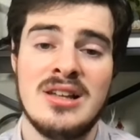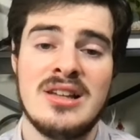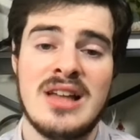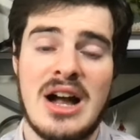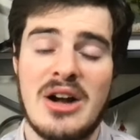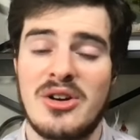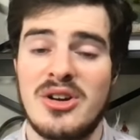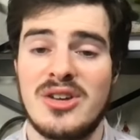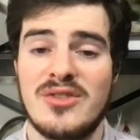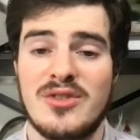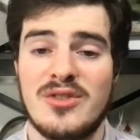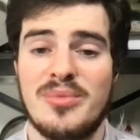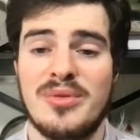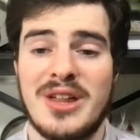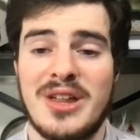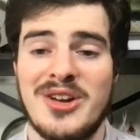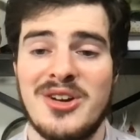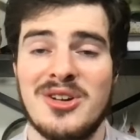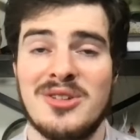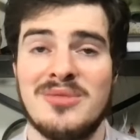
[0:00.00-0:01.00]
how good of a
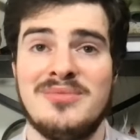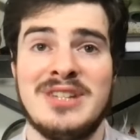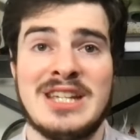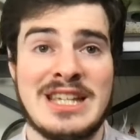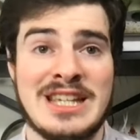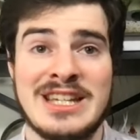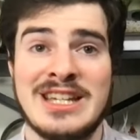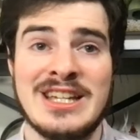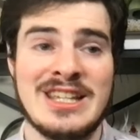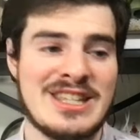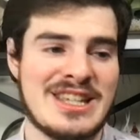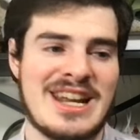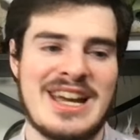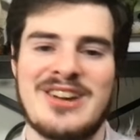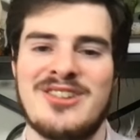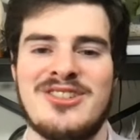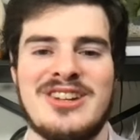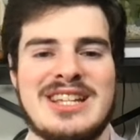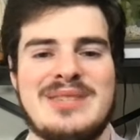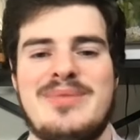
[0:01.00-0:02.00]
player he is. And I
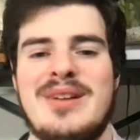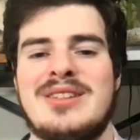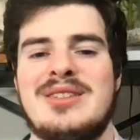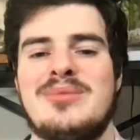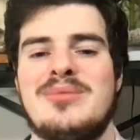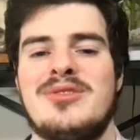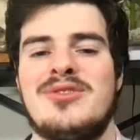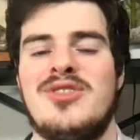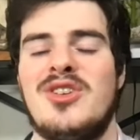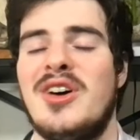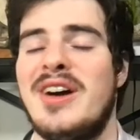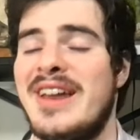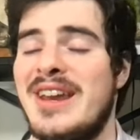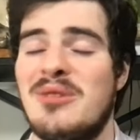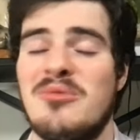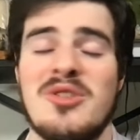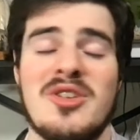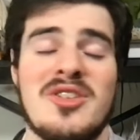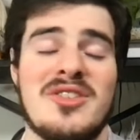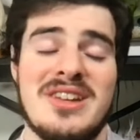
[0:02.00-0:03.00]
don't expect him to fall
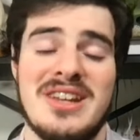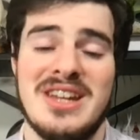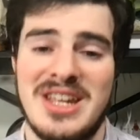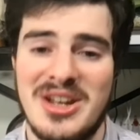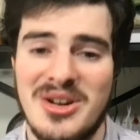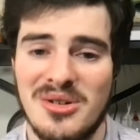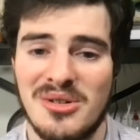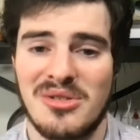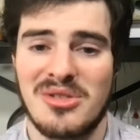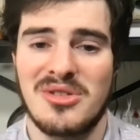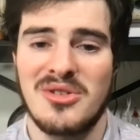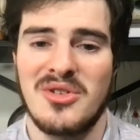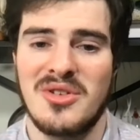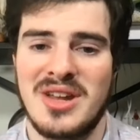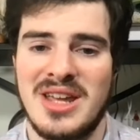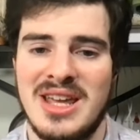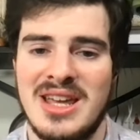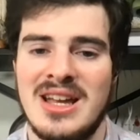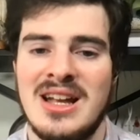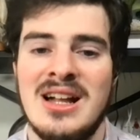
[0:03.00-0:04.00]
anywhere near
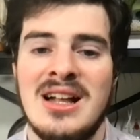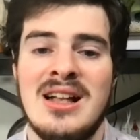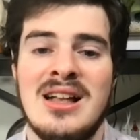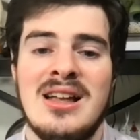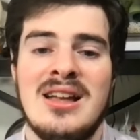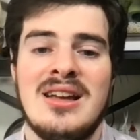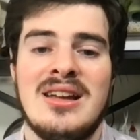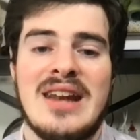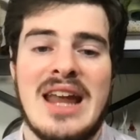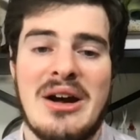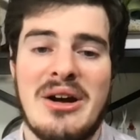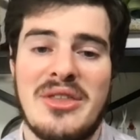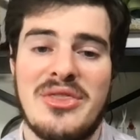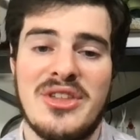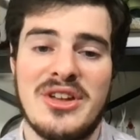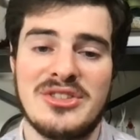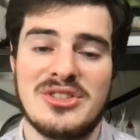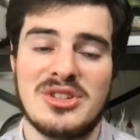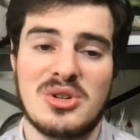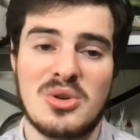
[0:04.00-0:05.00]
30. Now, I
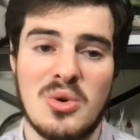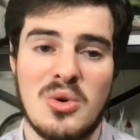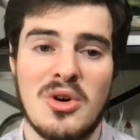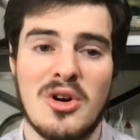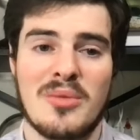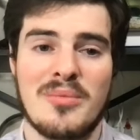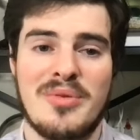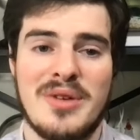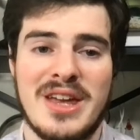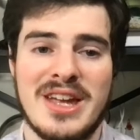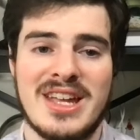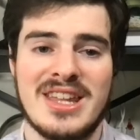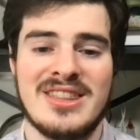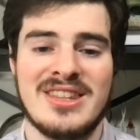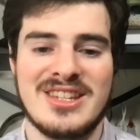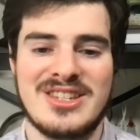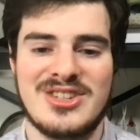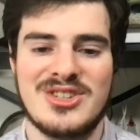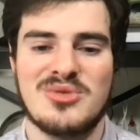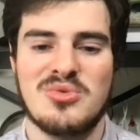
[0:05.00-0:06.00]
think the Corum pick, and
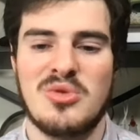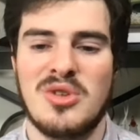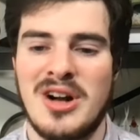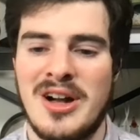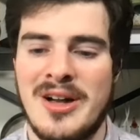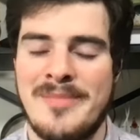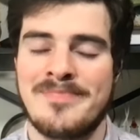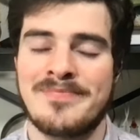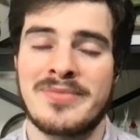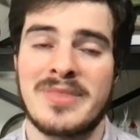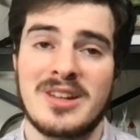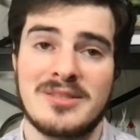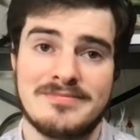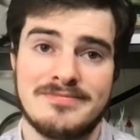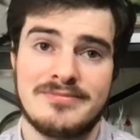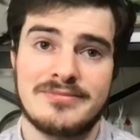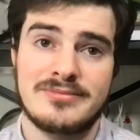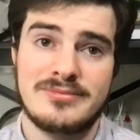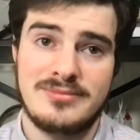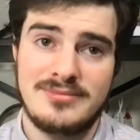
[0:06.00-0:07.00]
this is one
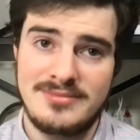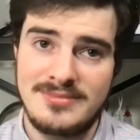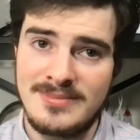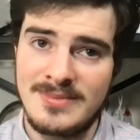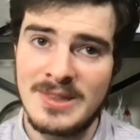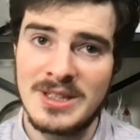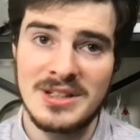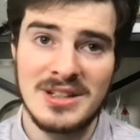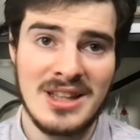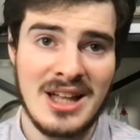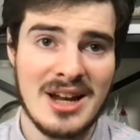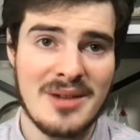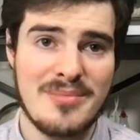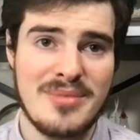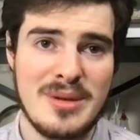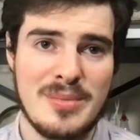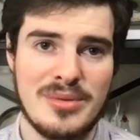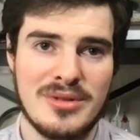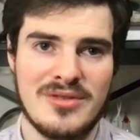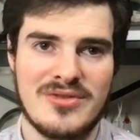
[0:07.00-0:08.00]
that a lot of
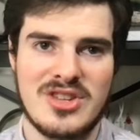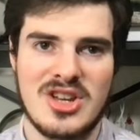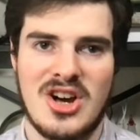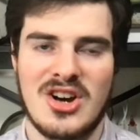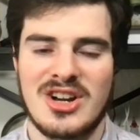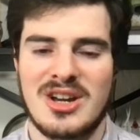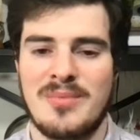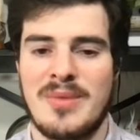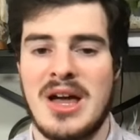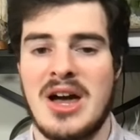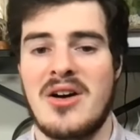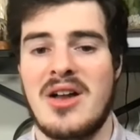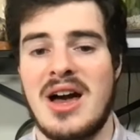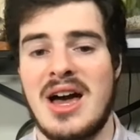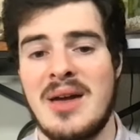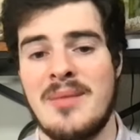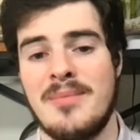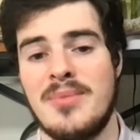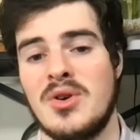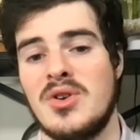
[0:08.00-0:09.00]
people have talked about,
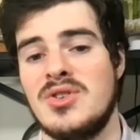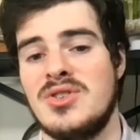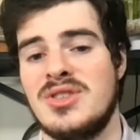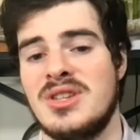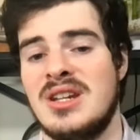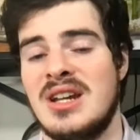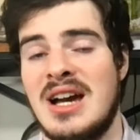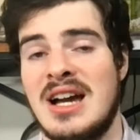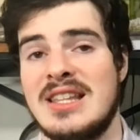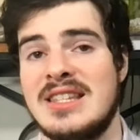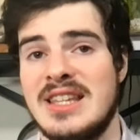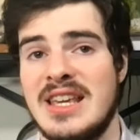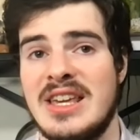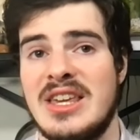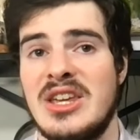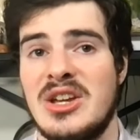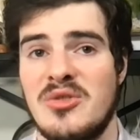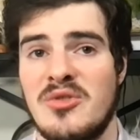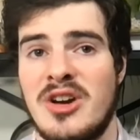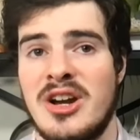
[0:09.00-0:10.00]
I'm personally not
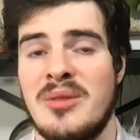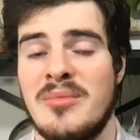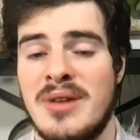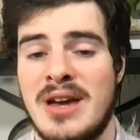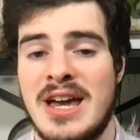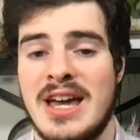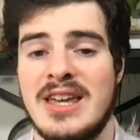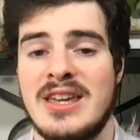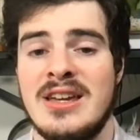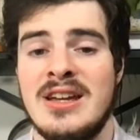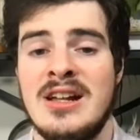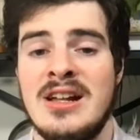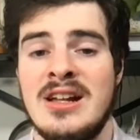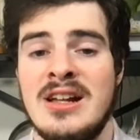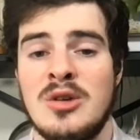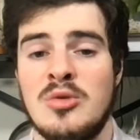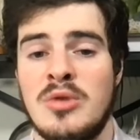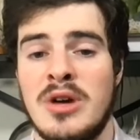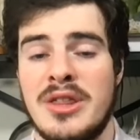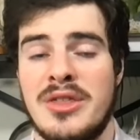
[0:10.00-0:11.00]
taking a running back
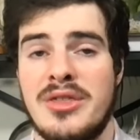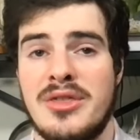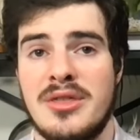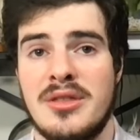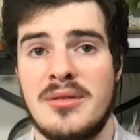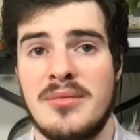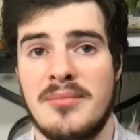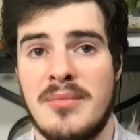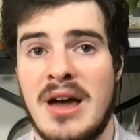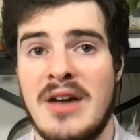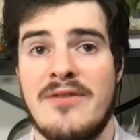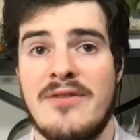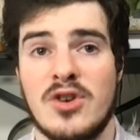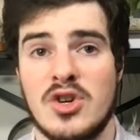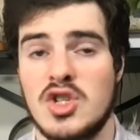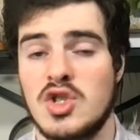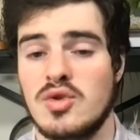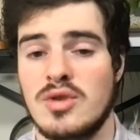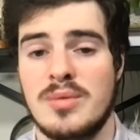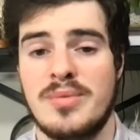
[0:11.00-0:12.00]
with my
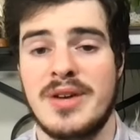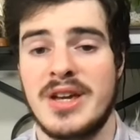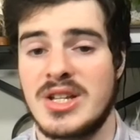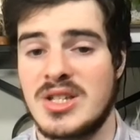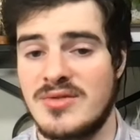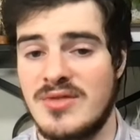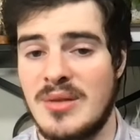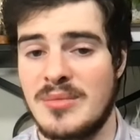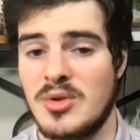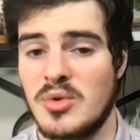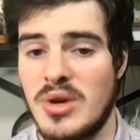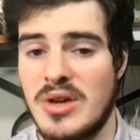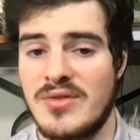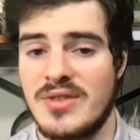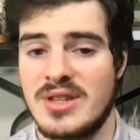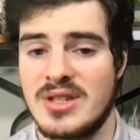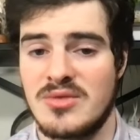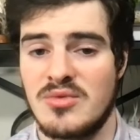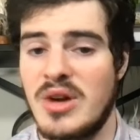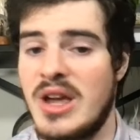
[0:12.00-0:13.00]
first three picks if I'm the
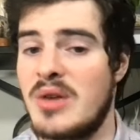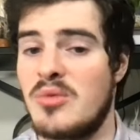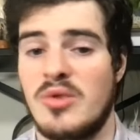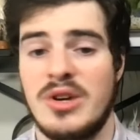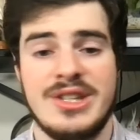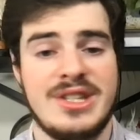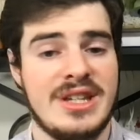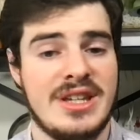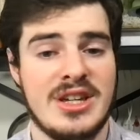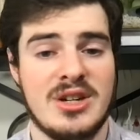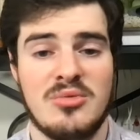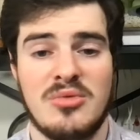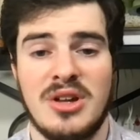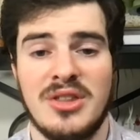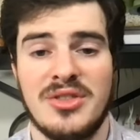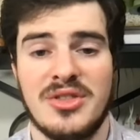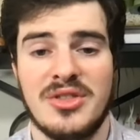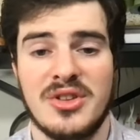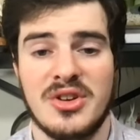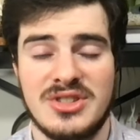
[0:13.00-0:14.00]
Ravens, right? Once you hit
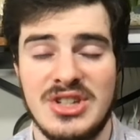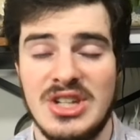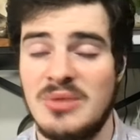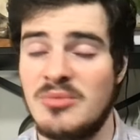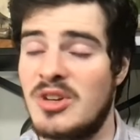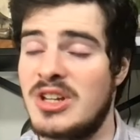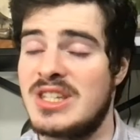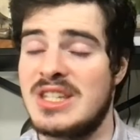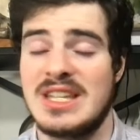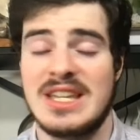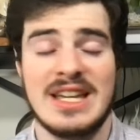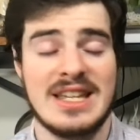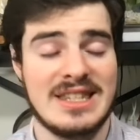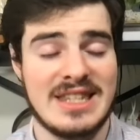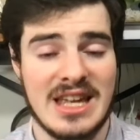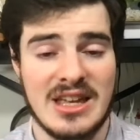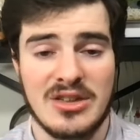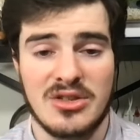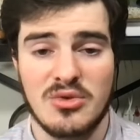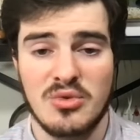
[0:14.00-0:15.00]
113, once you hit
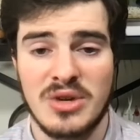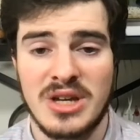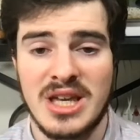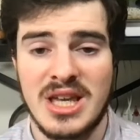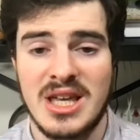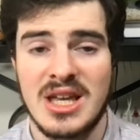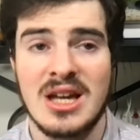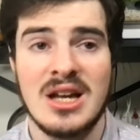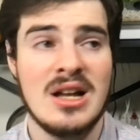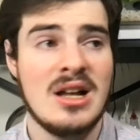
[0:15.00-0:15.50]
day three,